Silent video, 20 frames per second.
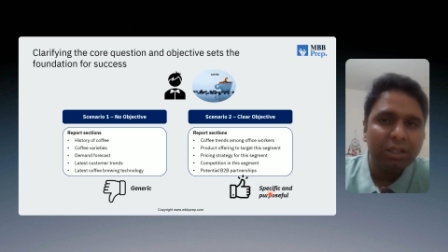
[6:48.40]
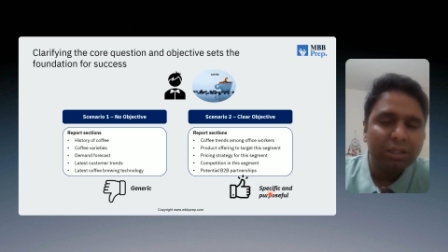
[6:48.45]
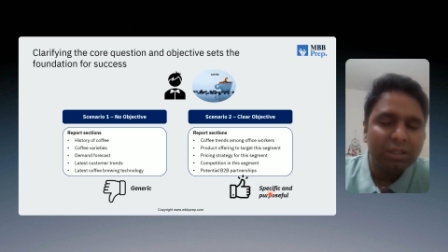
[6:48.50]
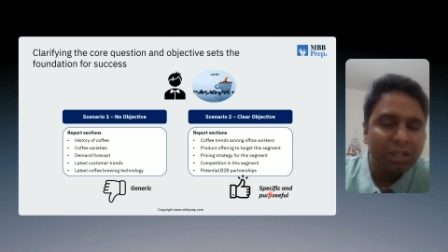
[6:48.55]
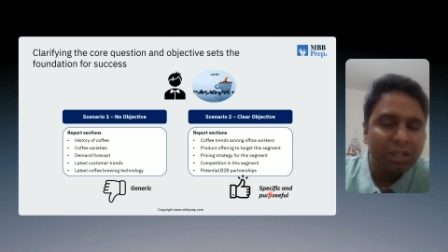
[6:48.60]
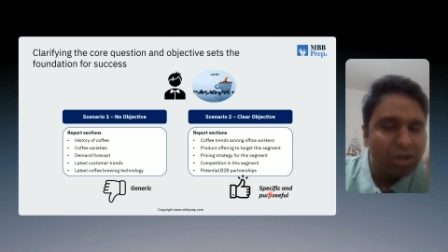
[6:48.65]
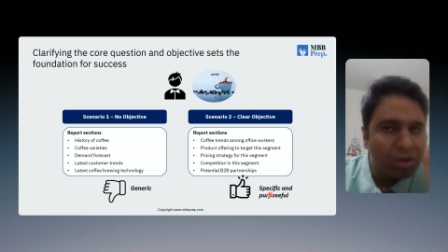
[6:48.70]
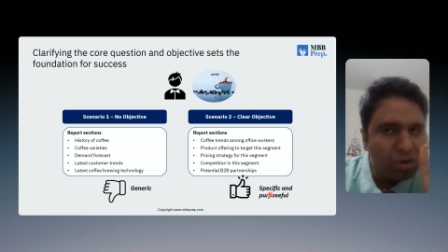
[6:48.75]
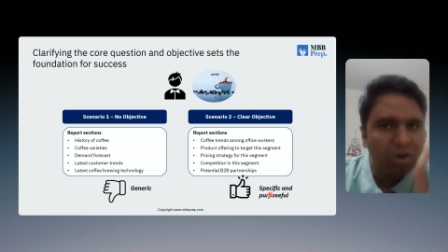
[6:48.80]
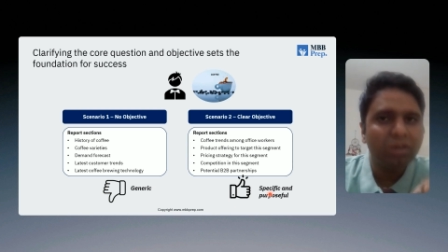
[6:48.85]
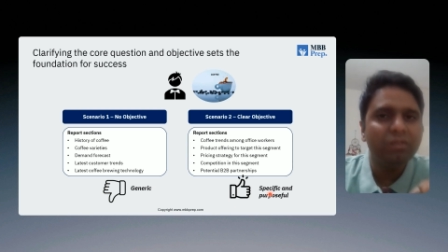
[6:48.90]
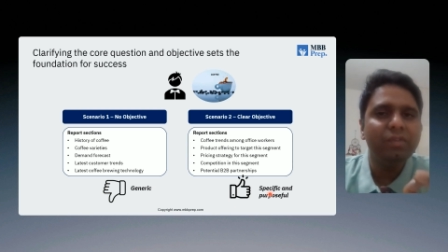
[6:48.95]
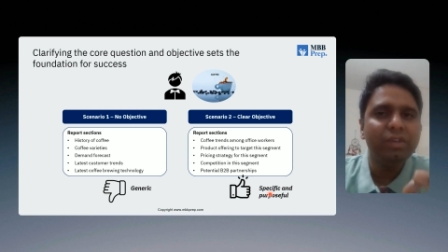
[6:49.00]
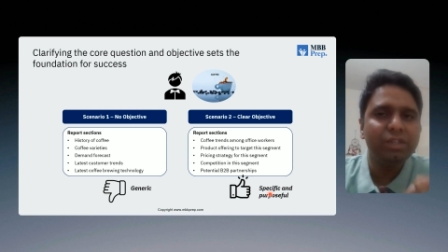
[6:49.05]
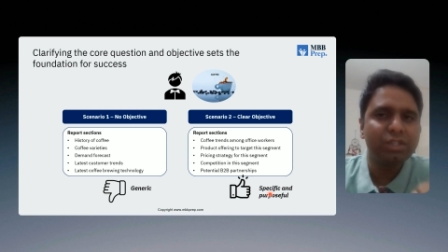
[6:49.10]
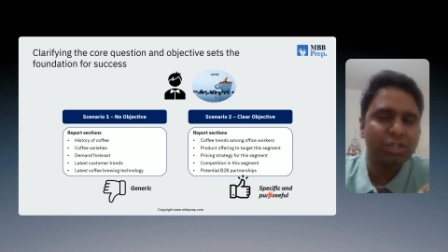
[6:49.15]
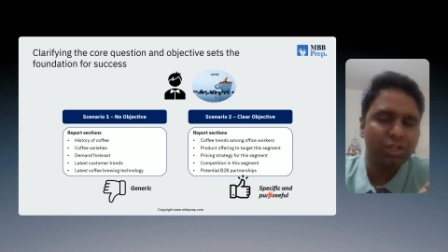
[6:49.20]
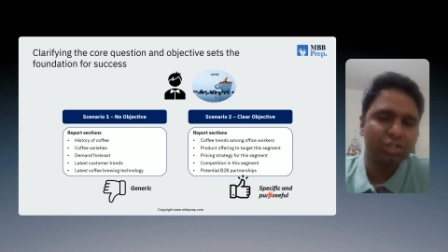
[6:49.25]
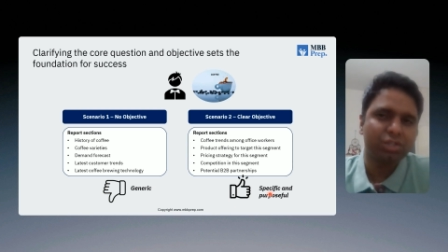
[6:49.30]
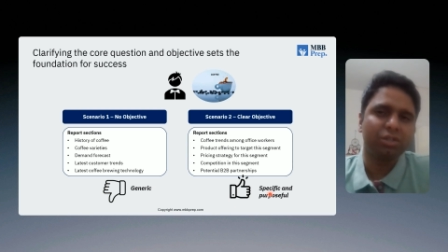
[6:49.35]
the
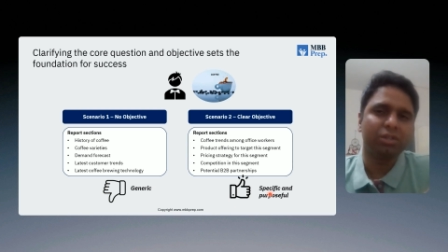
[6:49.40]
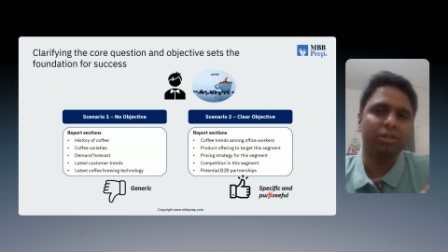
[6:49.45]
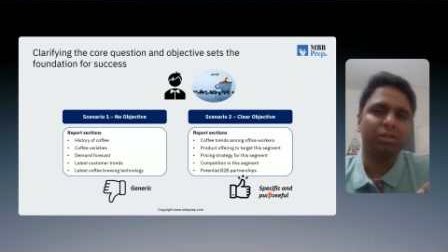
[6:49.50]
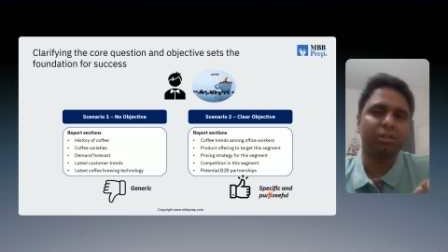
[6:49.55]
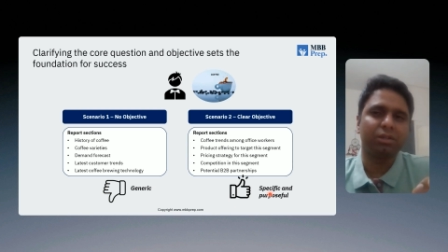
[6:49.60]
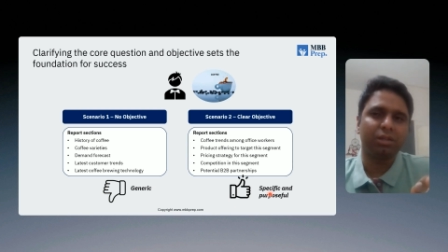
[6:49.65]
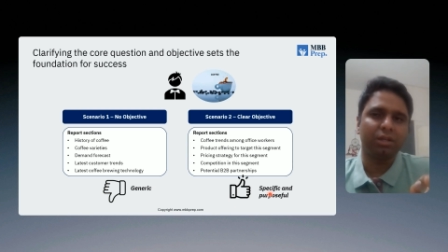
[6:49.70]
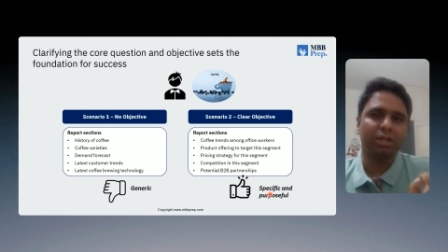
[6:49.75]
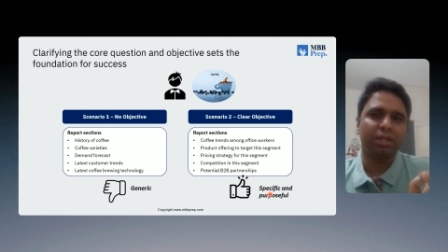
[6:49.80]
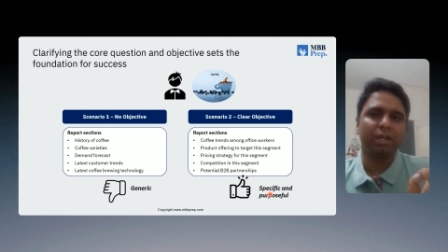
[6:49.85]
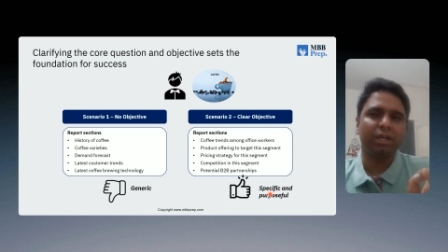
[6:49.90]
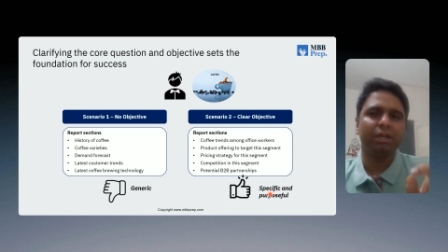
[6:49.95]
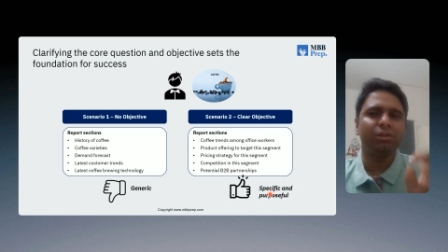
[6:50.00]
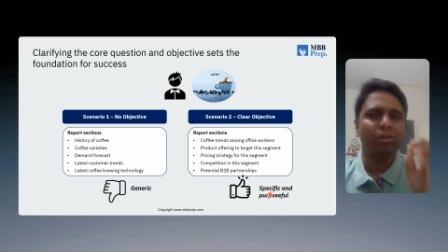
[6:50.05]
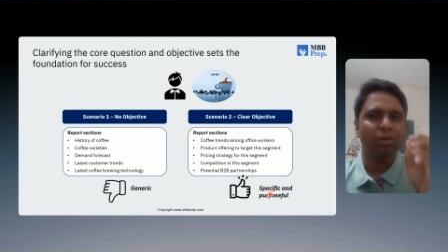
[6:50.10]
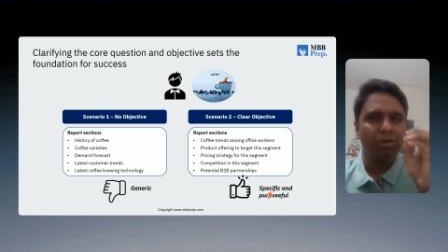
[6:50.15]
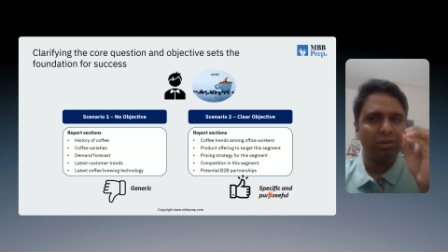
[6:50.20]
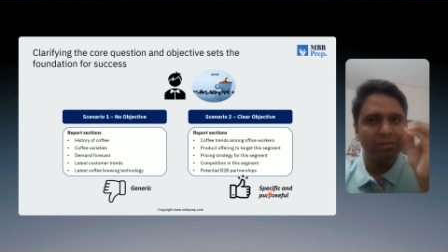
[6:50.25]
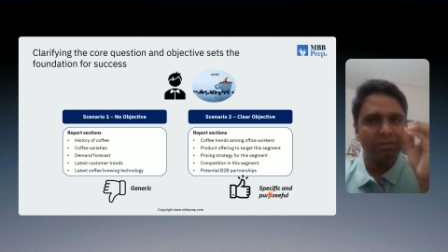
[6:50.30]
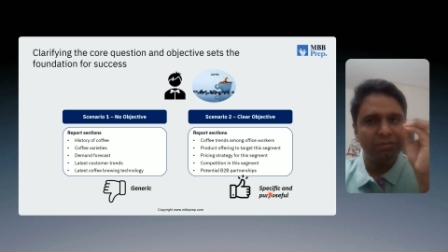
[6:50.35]
conversation, right,
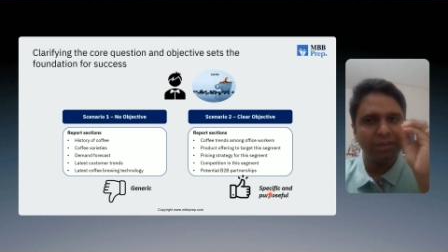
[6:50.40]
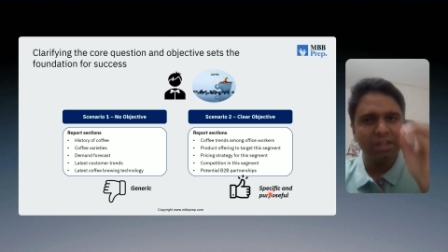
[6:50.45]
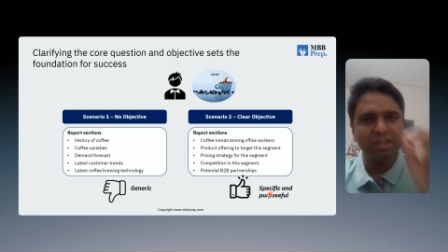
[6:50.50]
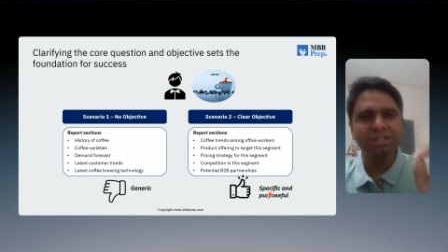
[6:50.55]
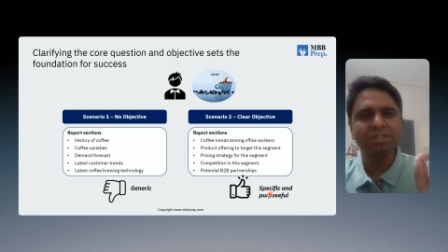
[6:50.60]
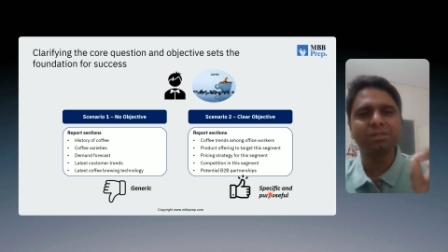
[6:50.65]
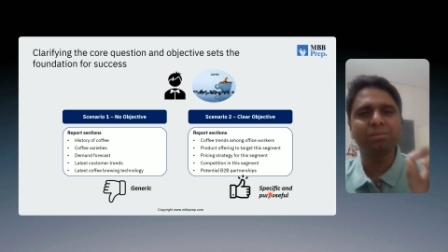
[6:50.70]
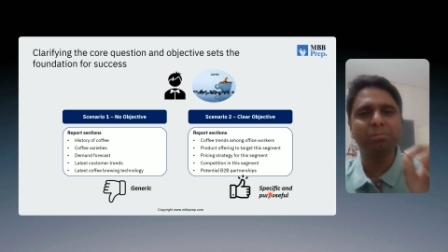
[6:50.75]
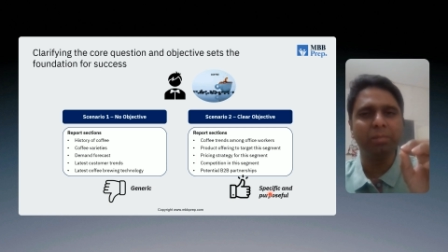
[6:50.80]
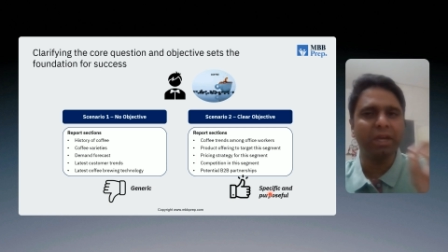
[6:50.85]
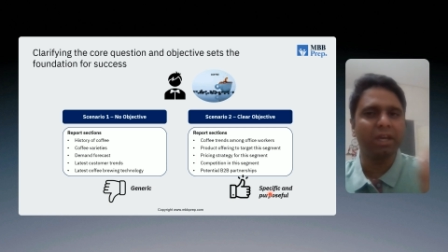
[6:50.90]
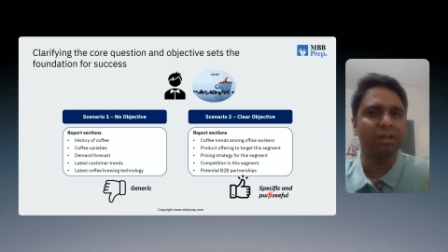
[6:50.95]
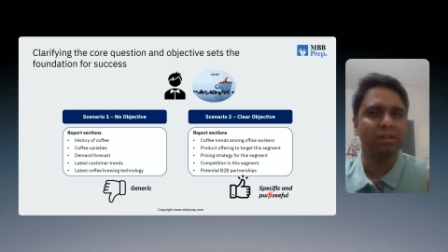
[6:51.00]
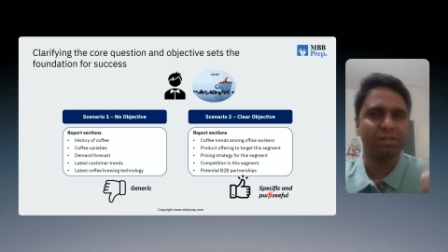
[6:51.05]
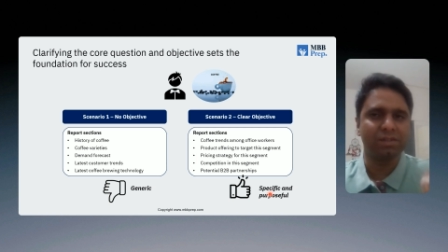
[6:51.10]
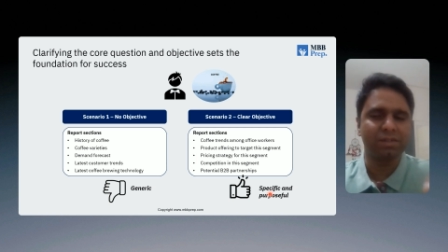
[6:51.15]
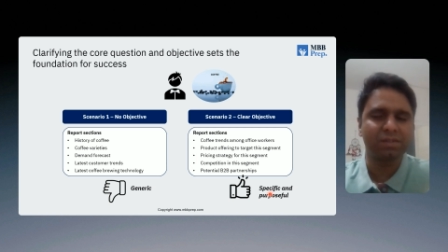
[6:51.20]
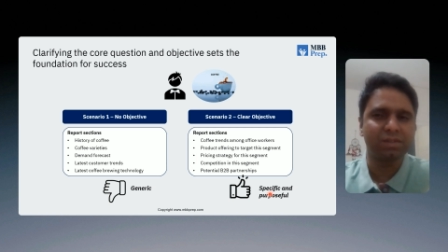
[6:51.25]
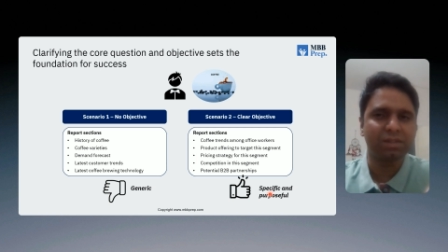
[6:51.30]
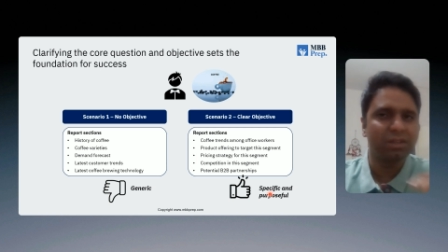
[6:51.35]
always
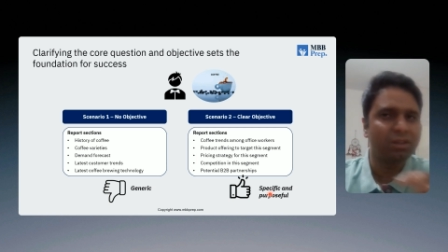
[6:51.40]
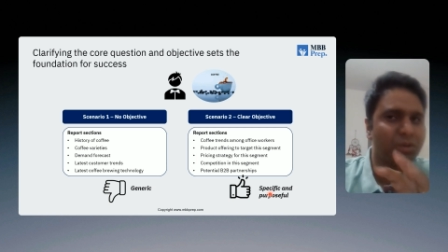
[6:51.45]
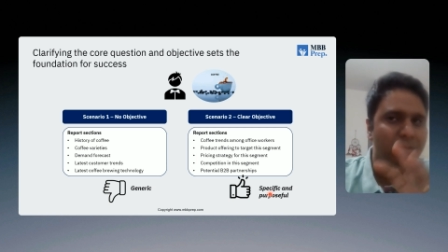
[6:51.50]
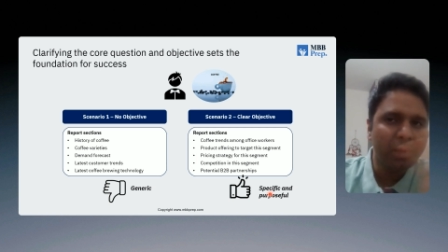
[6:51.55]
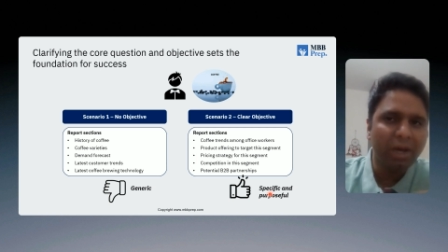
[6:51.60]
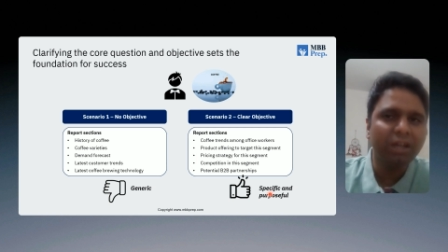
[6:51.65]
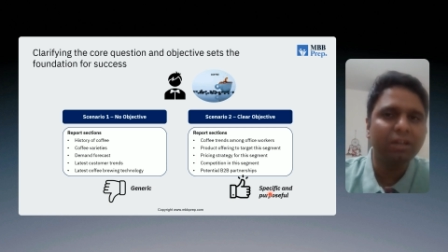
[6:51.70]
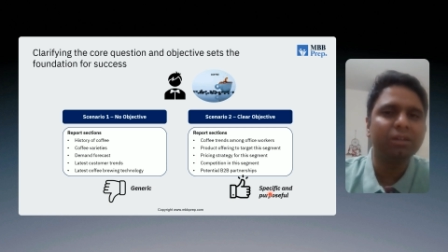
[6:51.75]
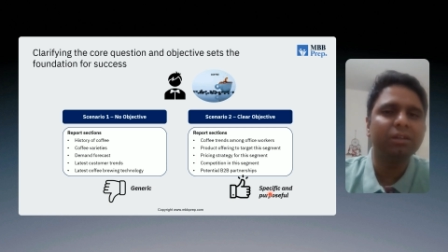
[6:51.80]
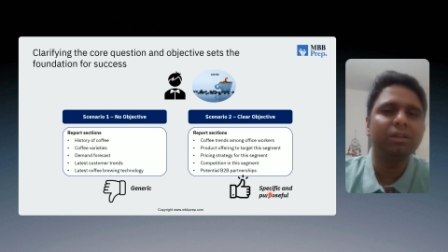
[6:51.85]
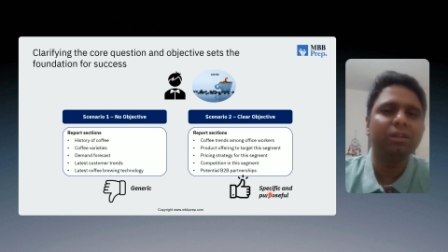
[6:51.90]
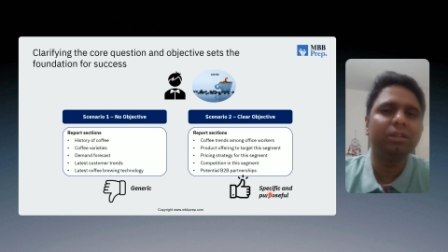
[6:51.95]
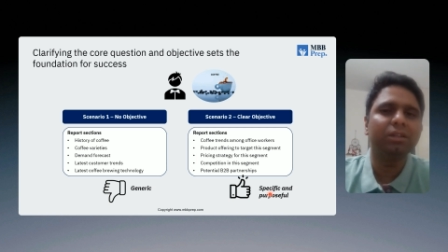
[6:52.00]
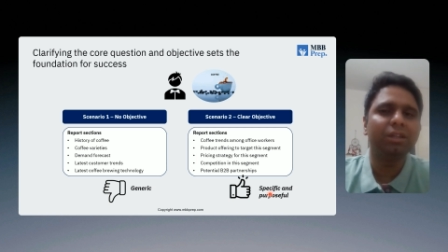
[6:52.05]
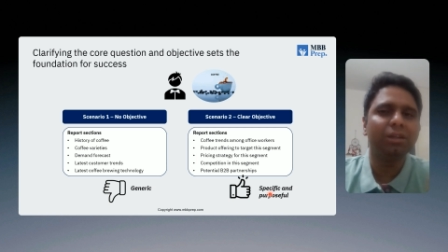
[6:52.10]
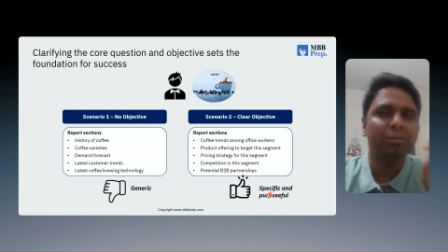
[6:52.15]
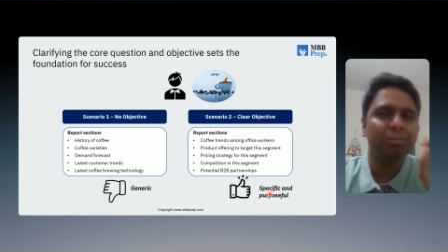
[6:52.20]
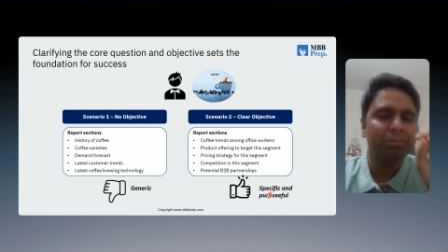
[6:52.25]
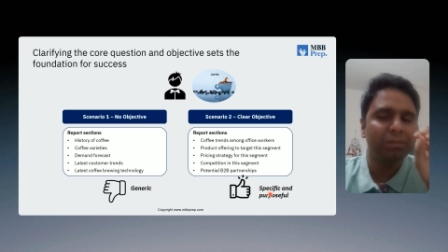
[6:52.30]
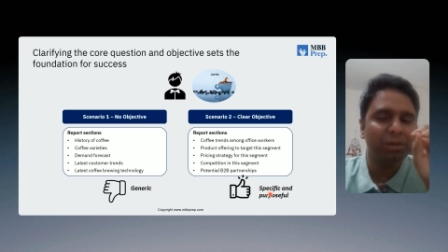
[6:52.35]
begins, no matter
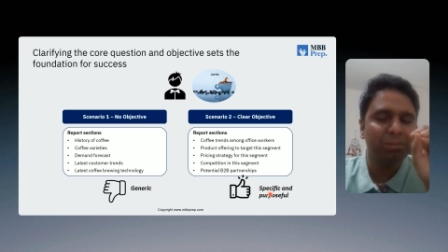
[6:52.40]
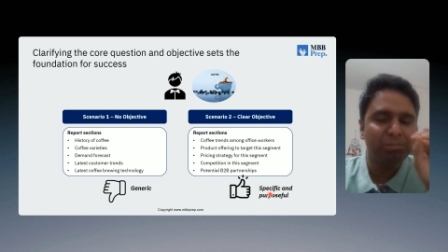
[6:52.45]
the